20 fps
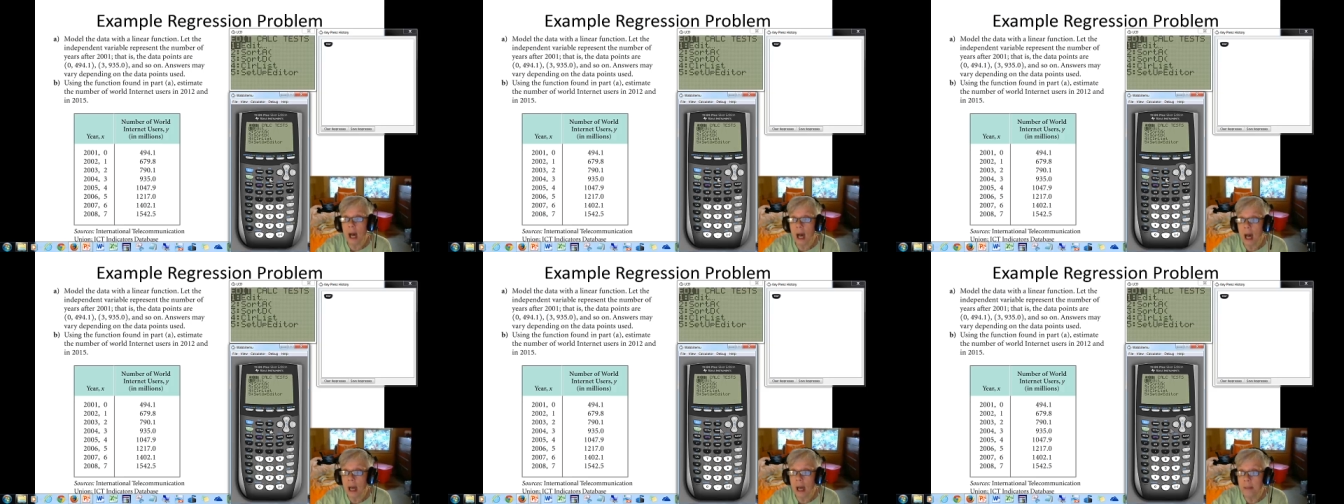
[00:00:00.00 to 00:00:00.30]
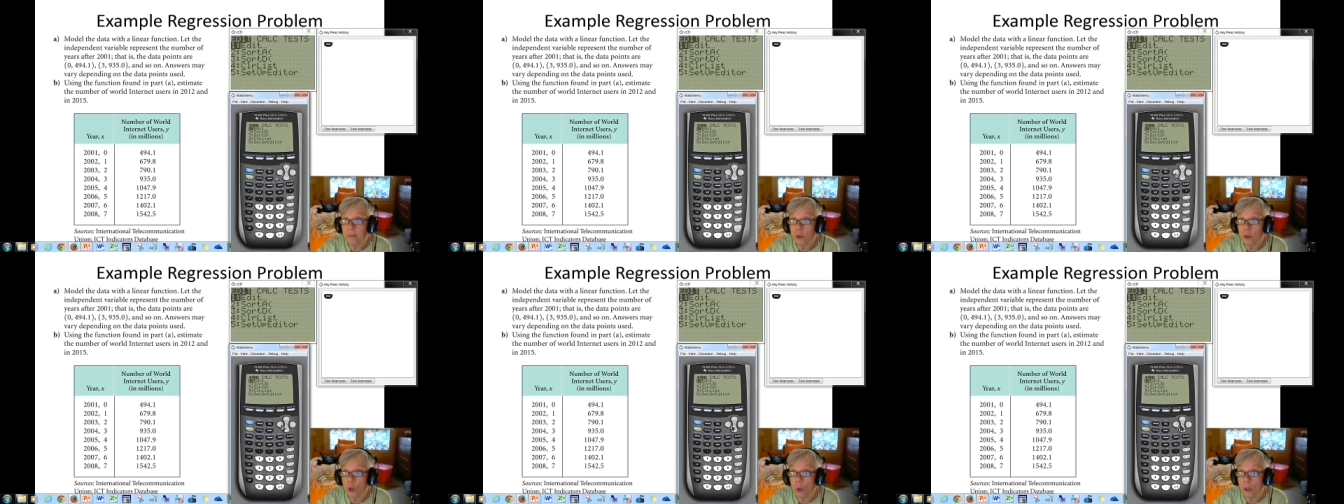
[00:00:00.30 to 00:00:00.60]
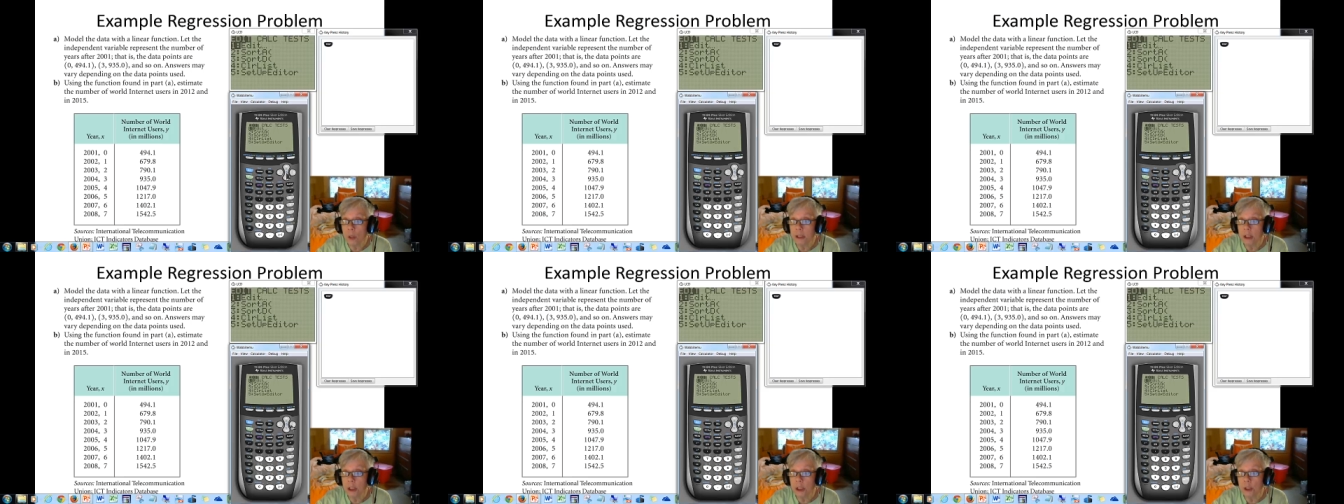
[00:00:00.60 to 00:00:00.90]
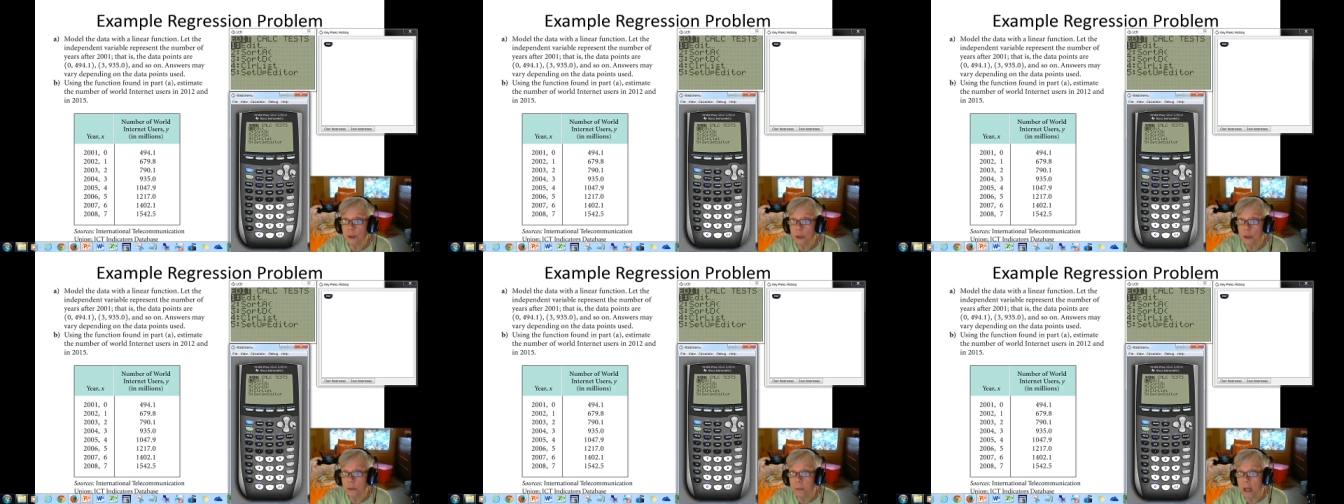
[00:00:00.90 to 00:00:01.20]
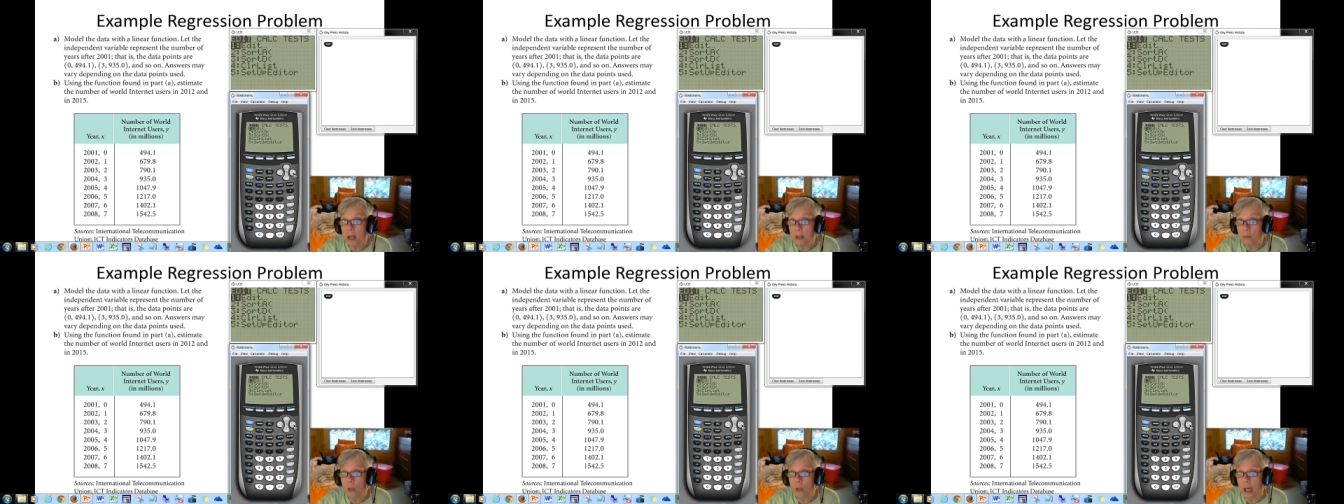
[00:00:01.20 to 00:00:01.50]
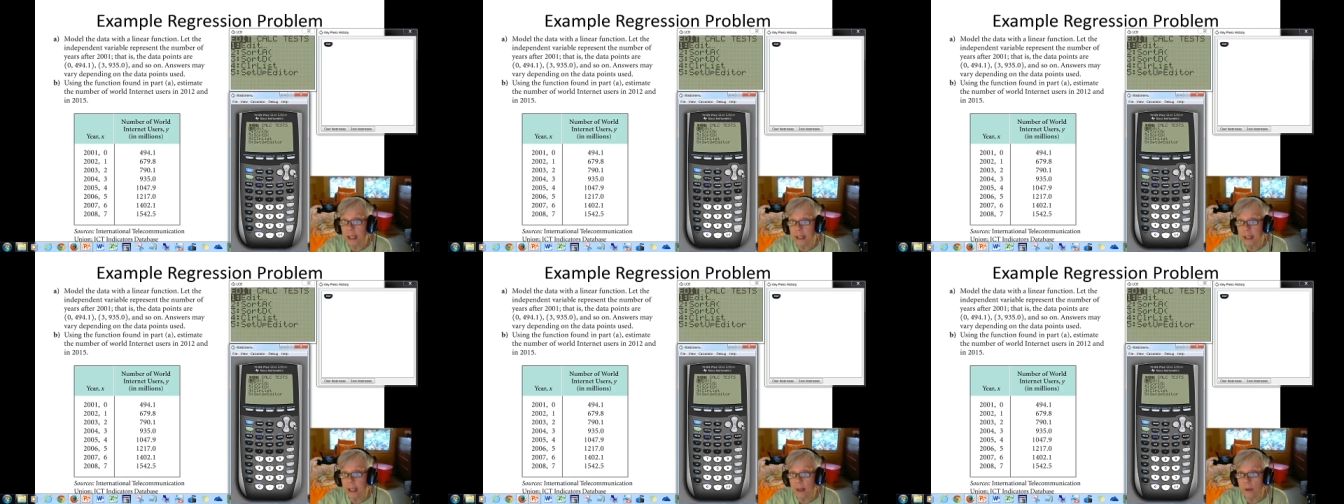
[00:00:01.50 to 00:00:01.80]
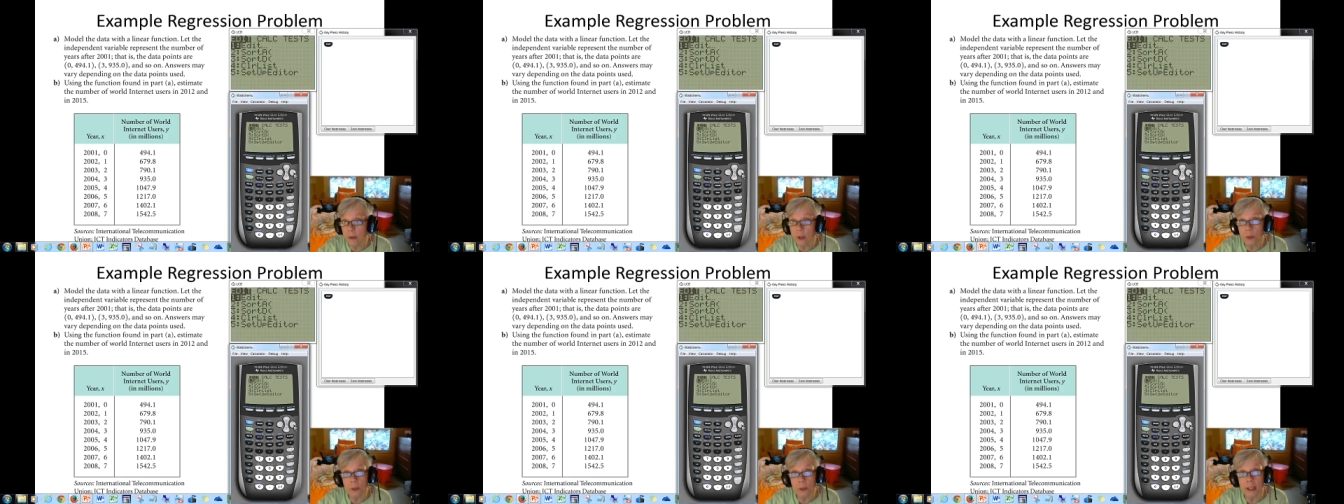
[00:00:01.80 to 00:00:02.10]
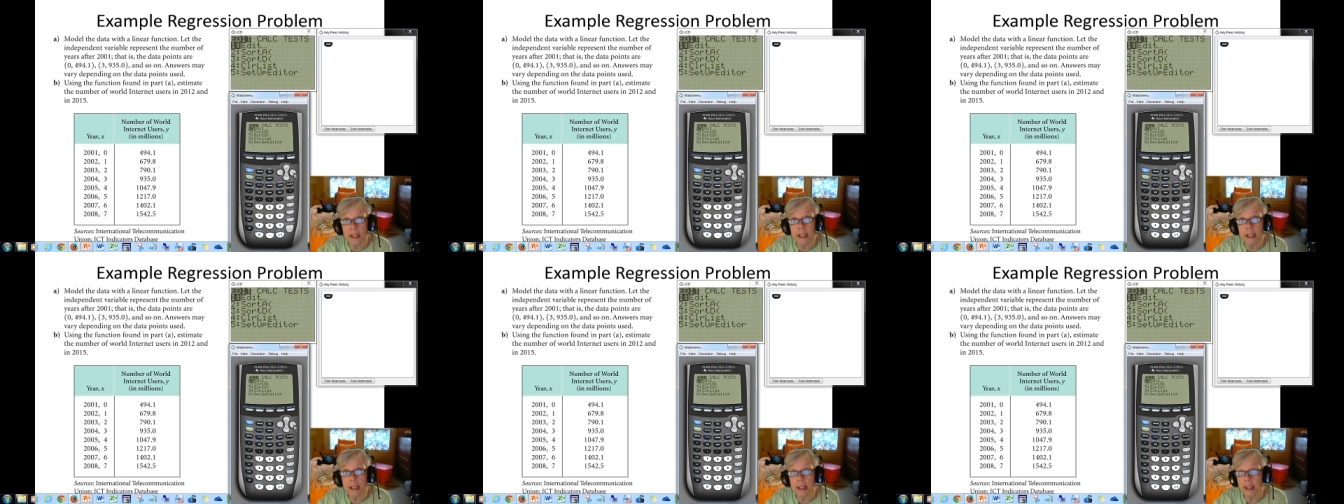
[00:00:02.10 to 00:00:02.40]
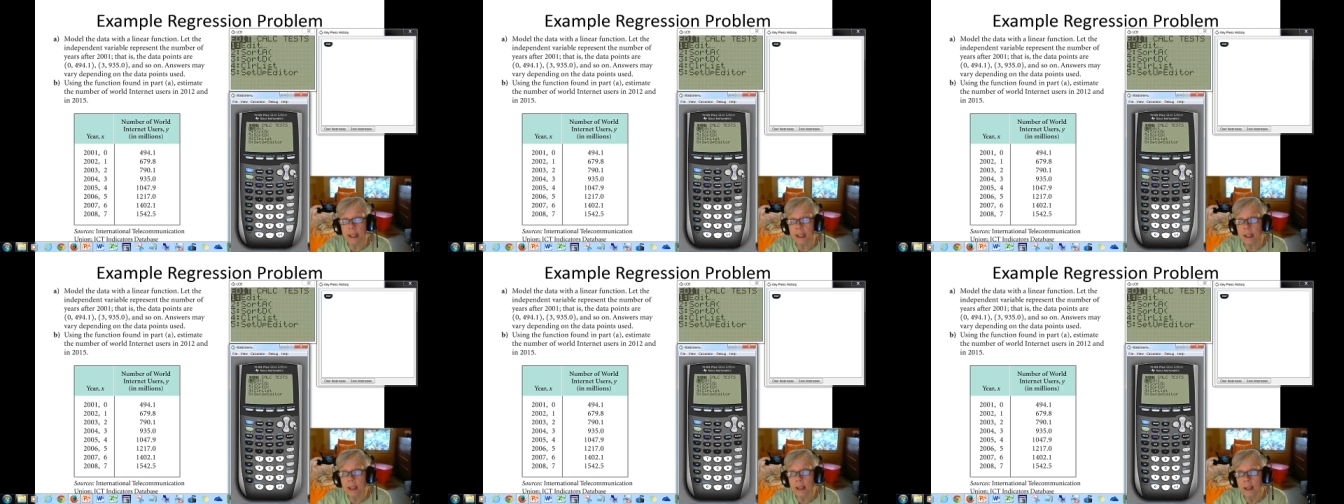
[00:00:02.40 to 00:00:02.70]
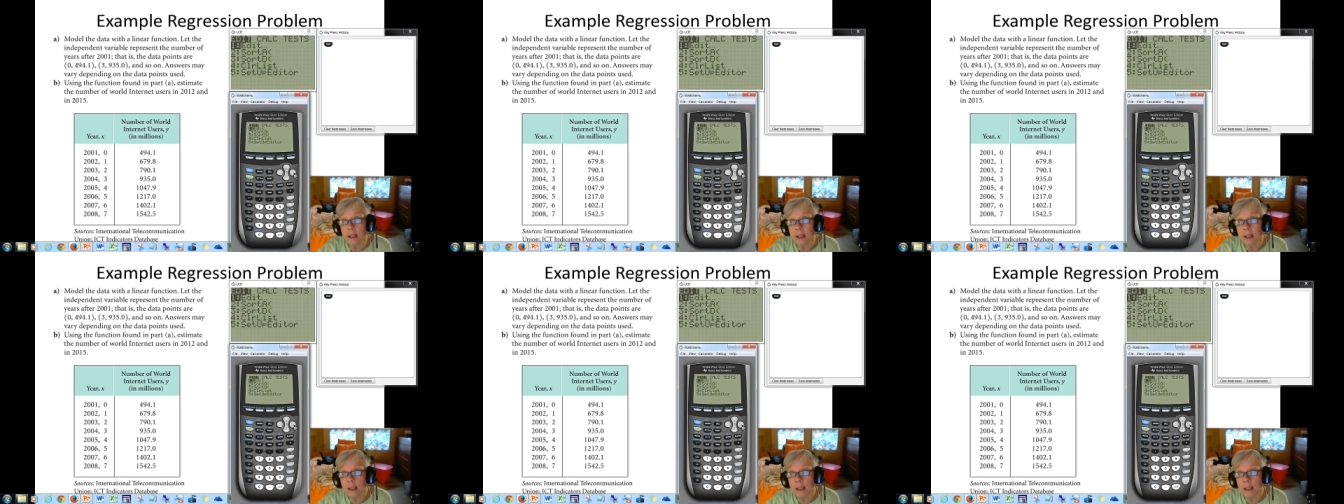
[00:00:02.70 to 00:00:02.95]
I'm going to use my right arrow key,